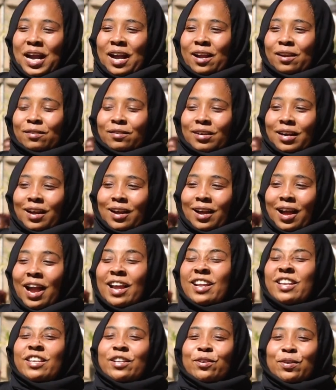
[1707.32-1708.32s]

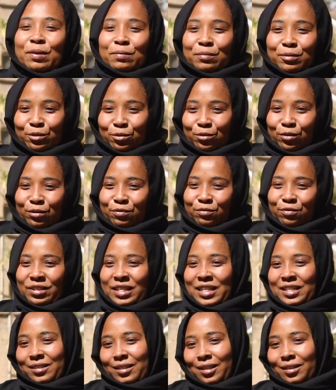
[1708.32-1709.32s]
I knew I was going for
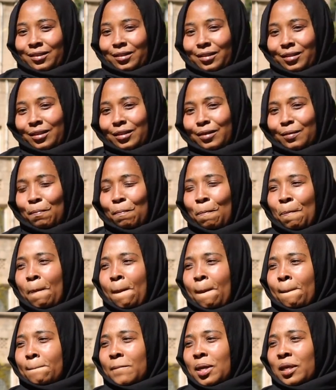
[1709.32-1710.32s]
the surgery.
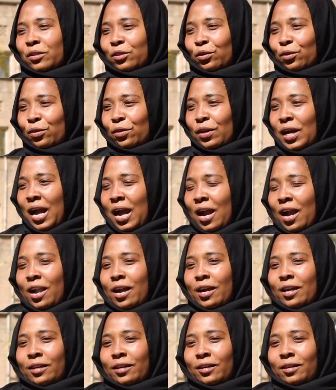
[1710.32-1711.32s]
So
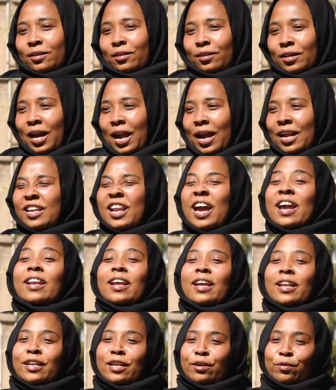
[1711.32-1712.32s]
I
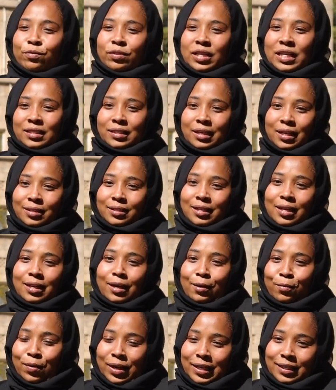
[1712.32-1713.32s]
knew the size that
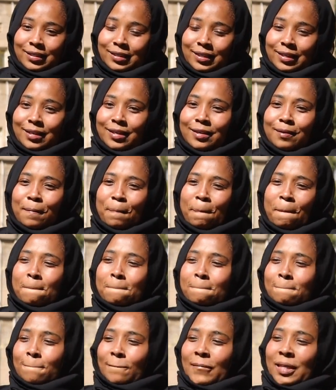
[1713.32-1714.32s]
I wanted.
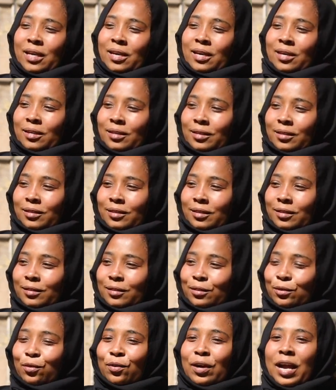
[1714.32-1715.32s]
And
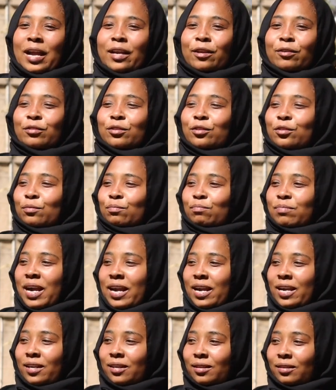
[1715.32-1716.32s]
so I used to
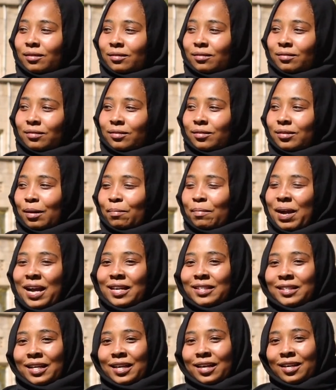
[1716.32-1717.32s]
buy some
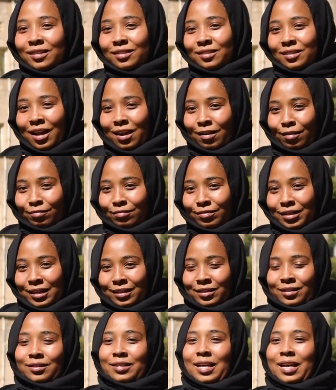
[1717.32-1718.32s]
attires around
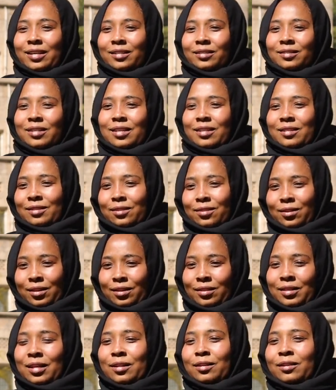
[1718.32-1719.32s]
that size and
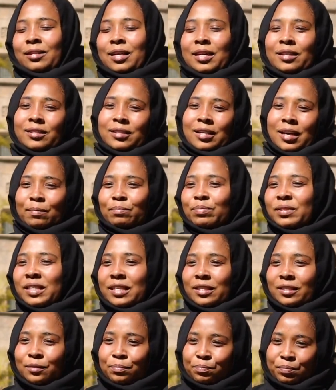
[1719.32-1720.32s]
that cup
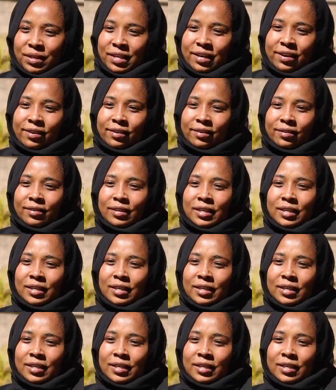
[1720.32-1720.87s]
size pair.